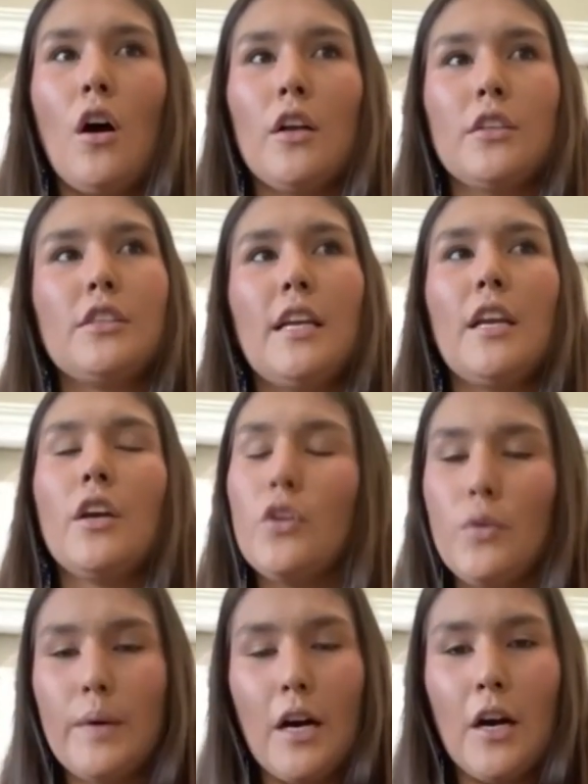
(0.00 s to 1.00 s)
understanding
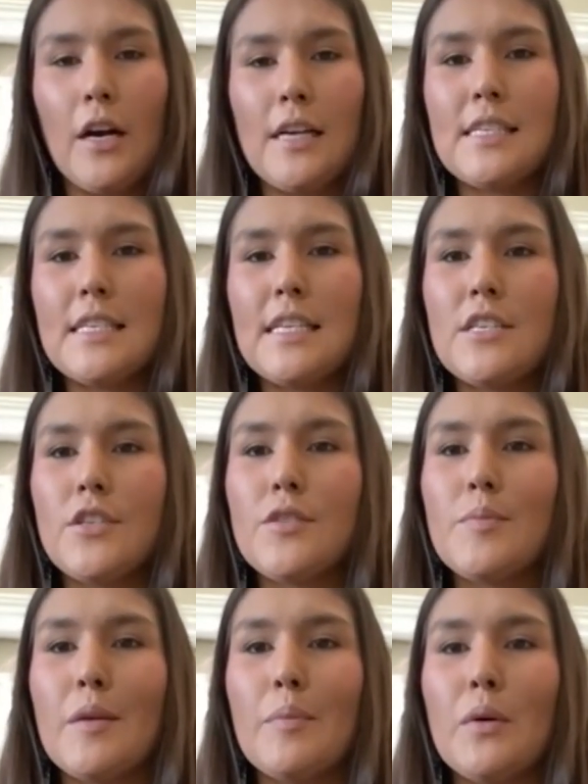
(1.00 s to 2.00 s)
who we are as
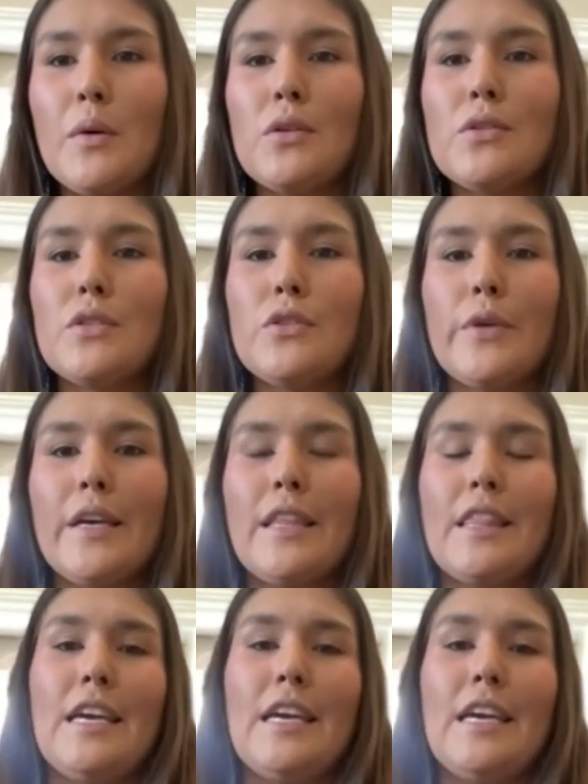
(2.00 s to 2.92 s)
Indigenous peoples and doing